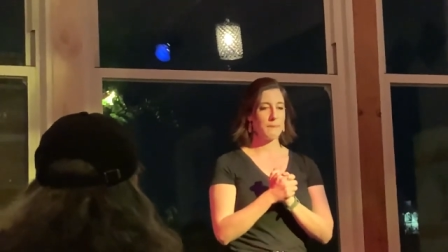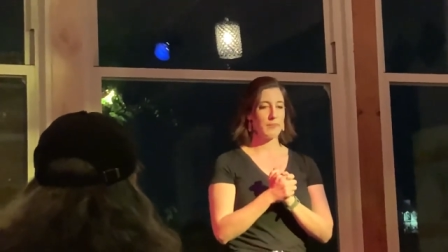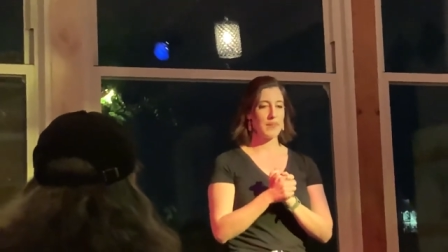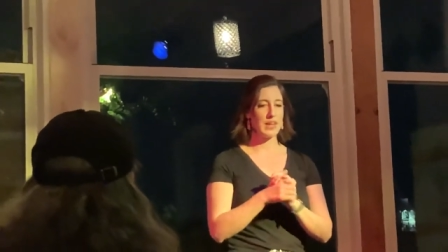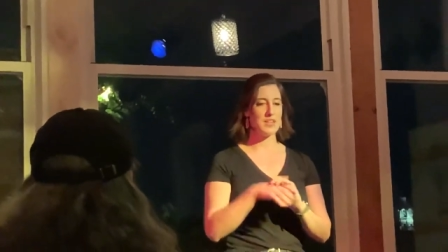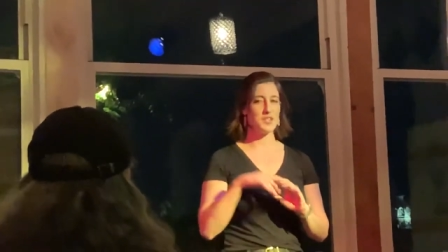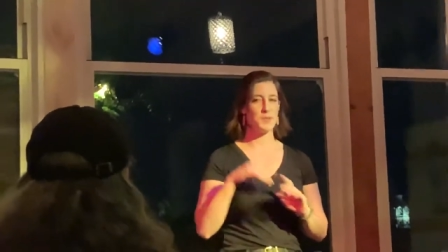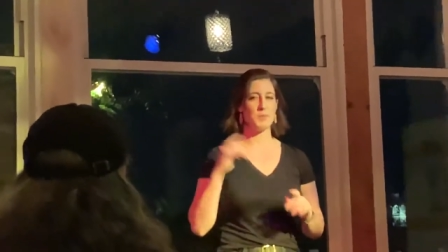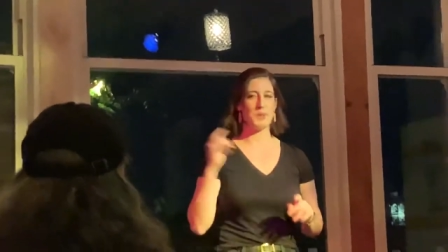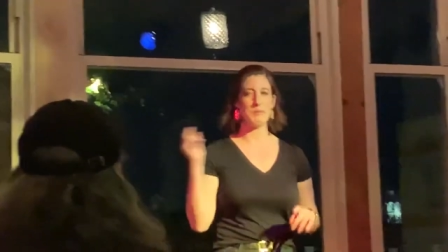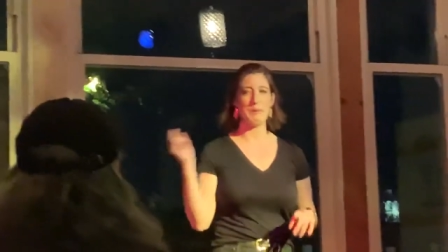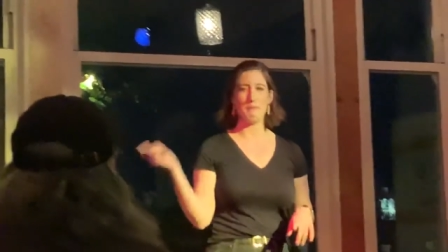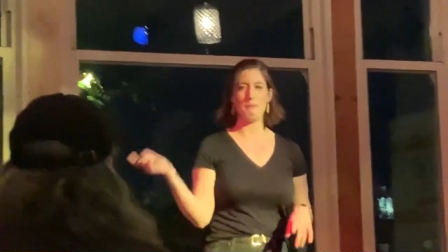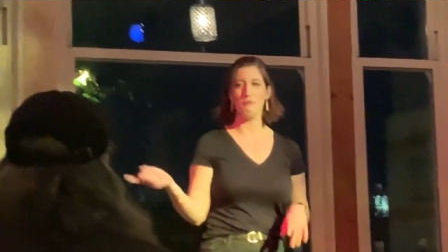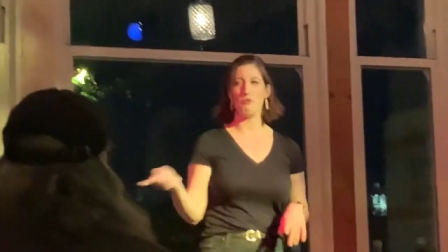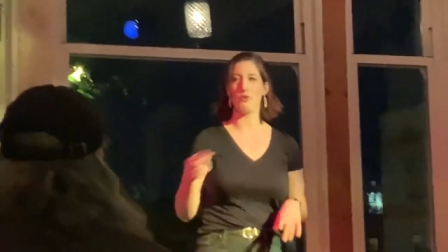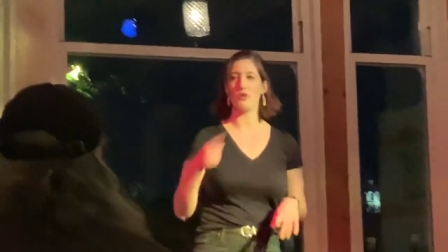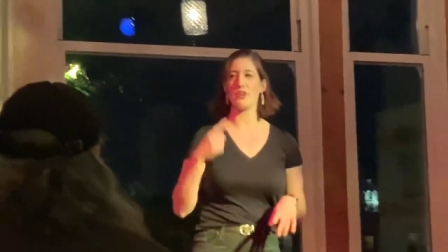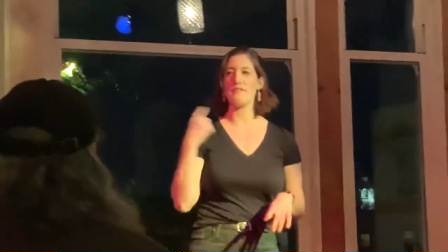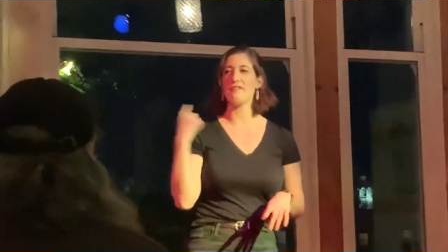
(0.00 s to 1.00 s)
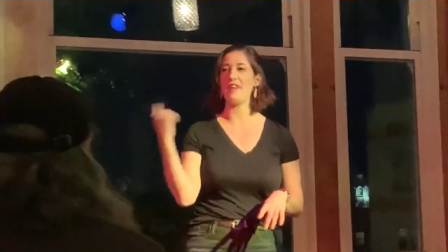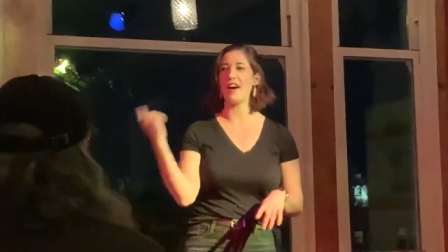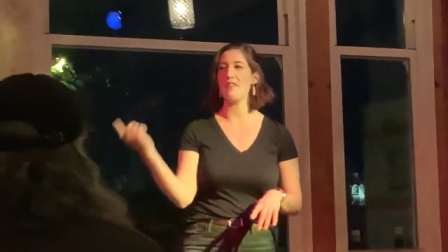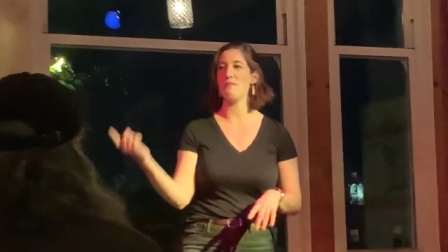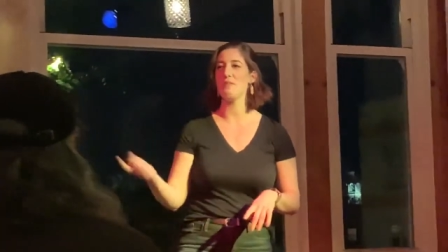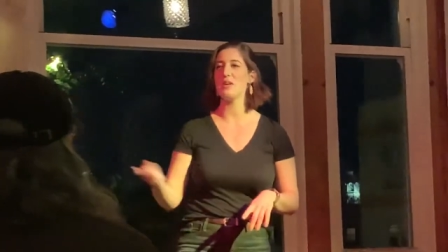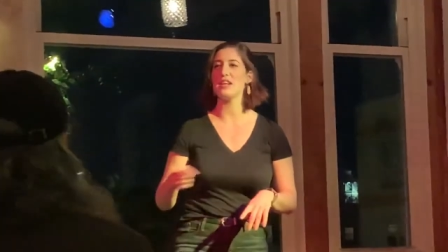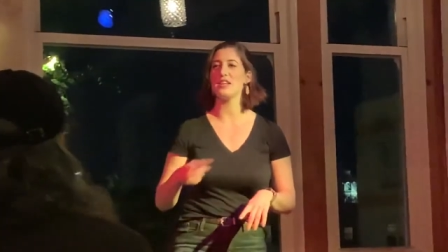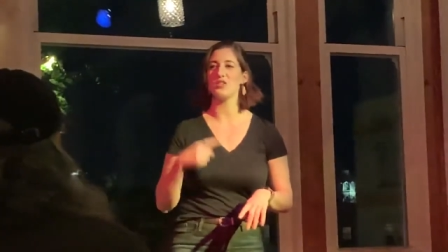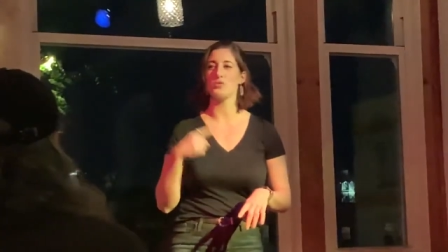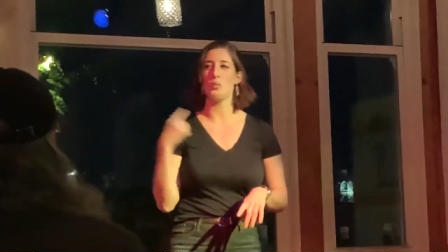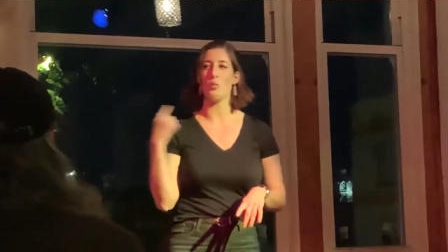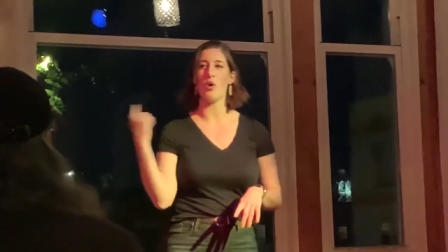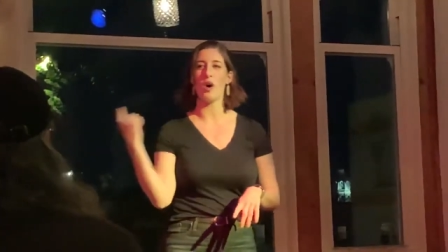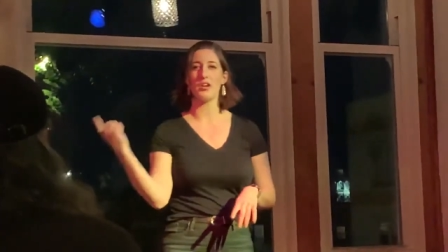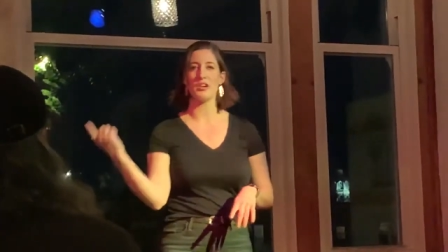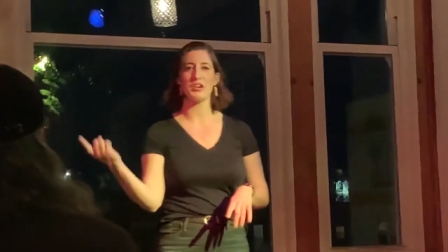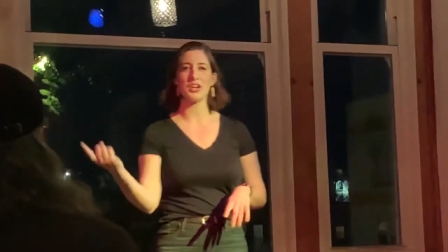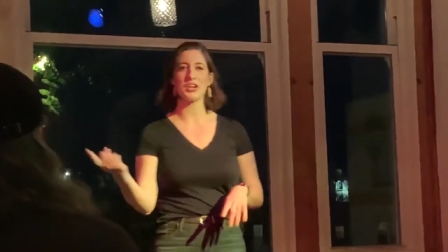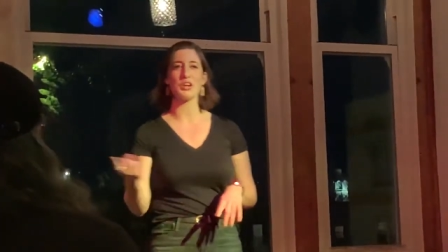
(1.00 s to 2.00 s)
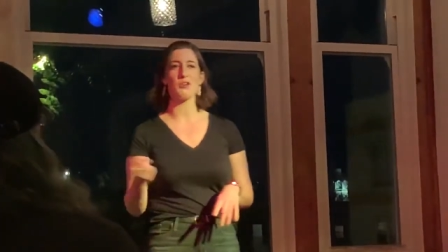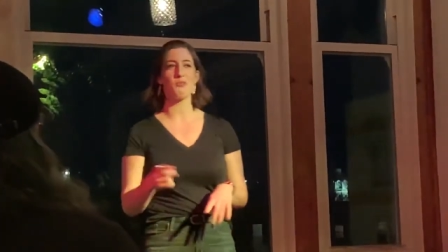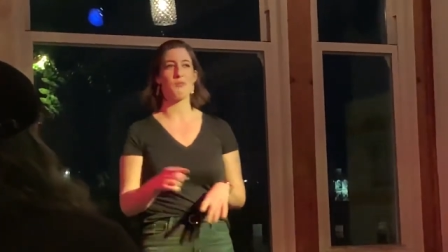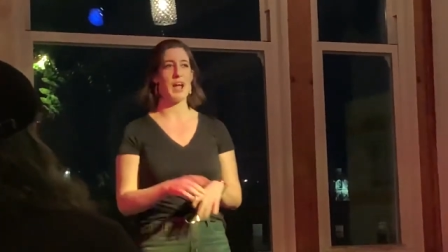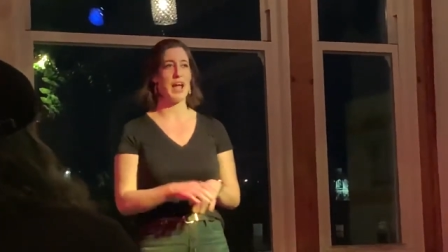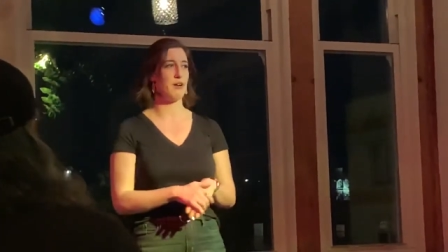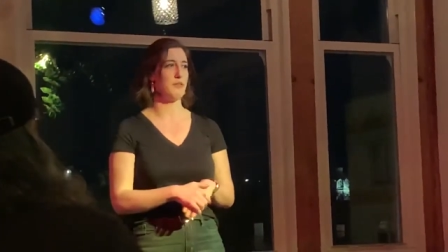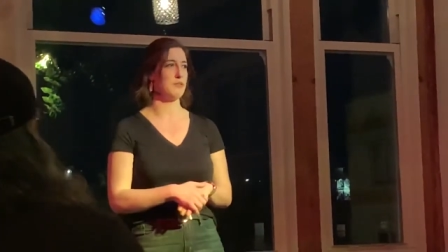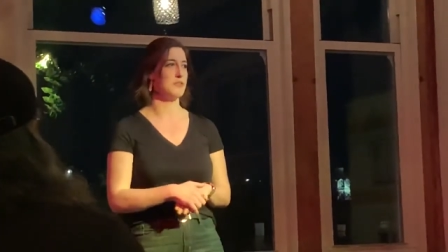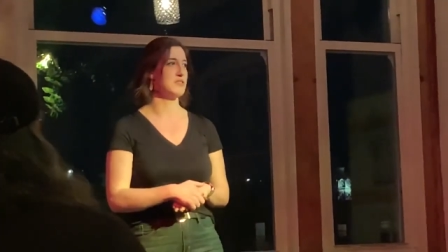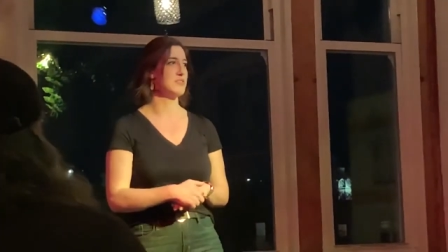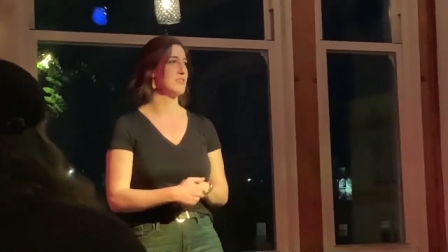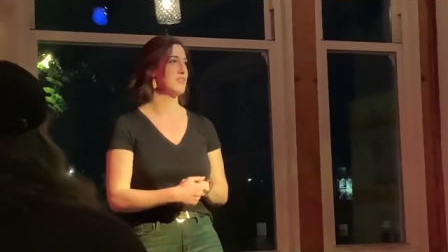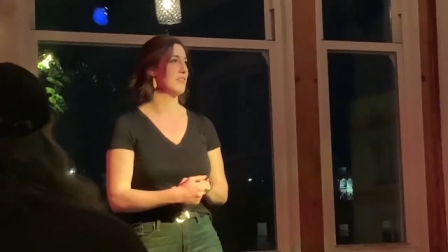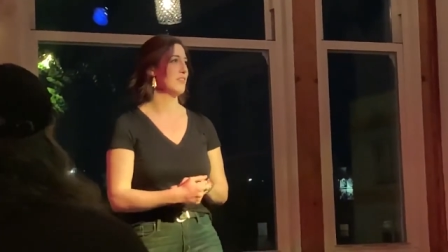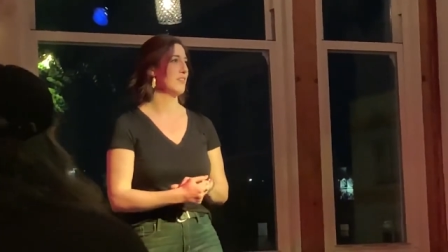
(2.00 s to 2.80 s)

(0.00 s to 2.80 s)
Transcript: And I spent about 45 minutes wandering around